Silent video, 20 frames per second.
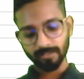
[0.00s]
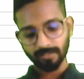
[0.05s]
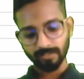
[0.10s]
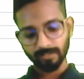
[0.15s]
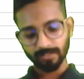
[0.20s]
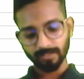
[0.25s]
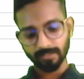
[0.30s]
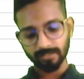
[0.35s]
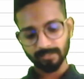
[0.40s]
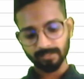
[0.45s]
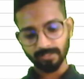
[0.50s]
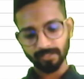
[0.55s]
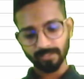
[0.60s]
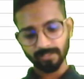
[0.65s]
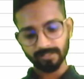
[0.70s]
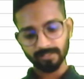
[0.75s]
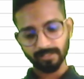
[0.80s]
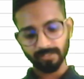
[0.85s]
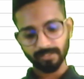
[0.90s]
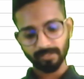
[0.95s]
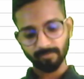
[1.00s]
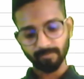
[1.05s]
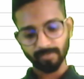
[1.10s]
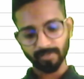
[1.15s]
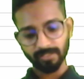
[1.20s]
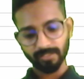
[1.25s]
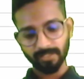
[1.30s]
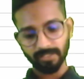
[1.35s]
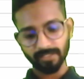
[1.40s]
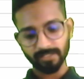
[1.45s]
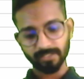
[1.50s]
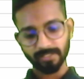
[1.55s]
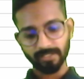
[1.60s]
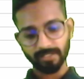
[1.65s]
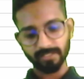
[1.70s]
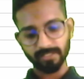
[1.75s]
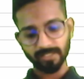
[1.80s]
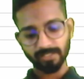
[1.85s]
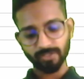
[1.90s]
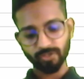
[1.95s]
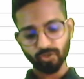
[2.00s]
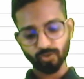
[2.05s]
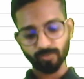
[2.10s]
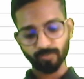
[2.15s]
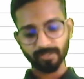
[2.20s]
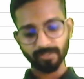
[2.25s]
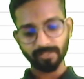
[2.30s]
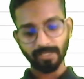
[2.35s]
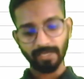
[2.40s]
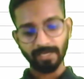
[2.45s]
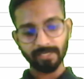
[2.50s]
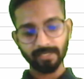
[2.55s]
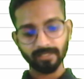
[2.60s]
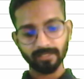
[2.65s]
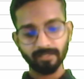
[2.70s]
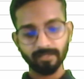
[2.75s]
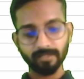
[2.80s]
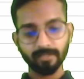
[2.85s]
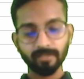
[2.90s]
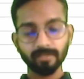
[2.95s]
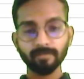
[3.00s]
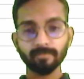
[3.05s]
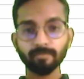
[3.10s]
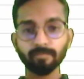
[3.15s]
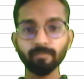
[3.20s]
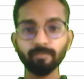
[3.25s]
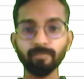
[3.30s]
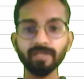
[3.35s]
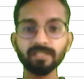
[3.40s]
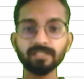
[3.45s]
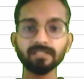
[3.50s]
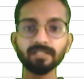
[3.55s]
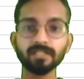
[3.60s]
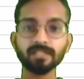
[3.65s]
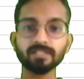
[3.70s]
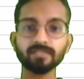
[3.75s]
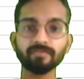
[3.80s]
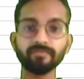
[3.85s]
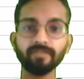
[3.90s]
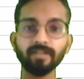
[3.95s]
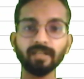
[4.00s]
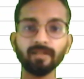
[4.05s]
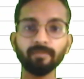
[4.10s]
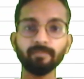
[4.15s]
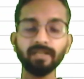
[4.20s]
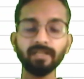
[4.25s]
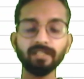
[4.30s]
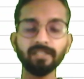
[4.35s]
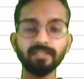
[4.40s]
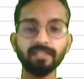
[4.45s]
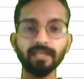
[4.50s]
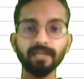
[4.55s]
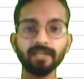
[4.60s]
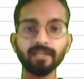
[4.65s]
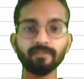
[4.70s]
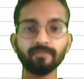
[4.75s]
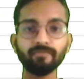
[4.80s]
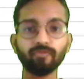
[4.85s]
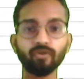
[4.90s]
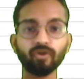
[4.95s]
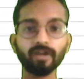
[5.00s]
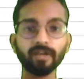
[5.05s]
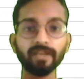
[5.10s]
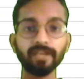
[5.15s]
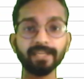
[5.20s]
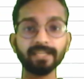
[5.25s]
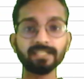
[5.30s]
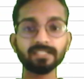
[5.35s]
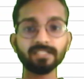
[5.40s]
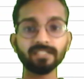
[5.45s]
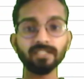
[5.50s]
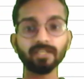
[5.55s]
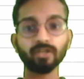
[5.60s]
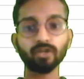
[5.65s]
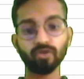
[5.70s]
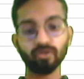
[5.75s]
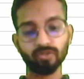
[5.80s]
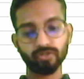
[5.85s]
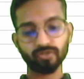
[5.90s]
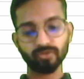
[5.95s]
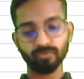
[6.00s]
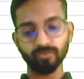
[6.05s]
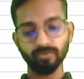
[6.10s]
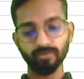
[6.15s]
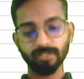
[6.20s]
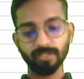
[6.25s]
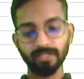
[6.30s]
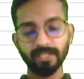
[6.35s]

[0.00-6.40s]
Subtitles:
concern is nothing but this, it is assumed that business will be there for next year also.